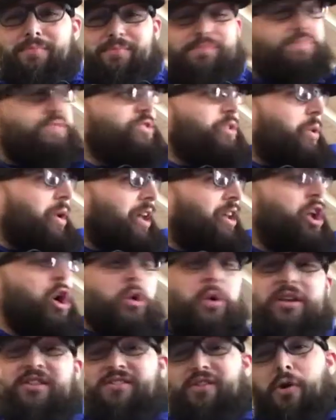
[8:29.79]
So I
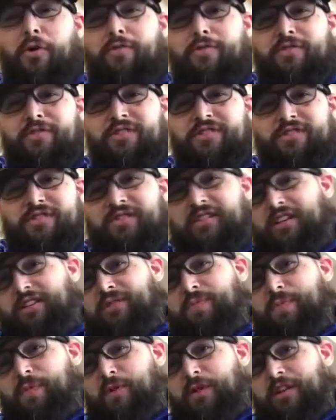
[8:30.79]
know it's over 6
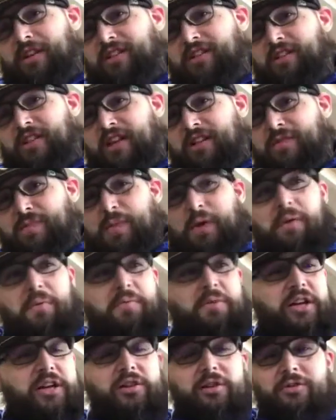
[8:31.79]
foot. It's
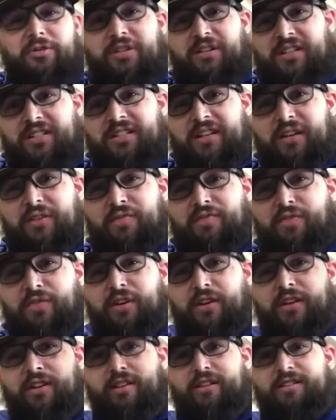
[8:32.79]
probably closer to 10
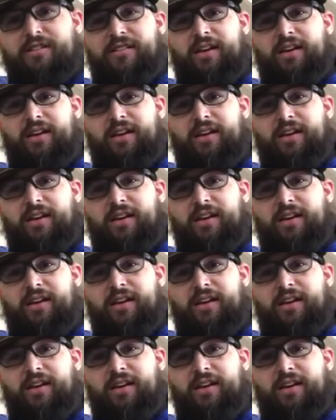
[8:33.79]
foot, this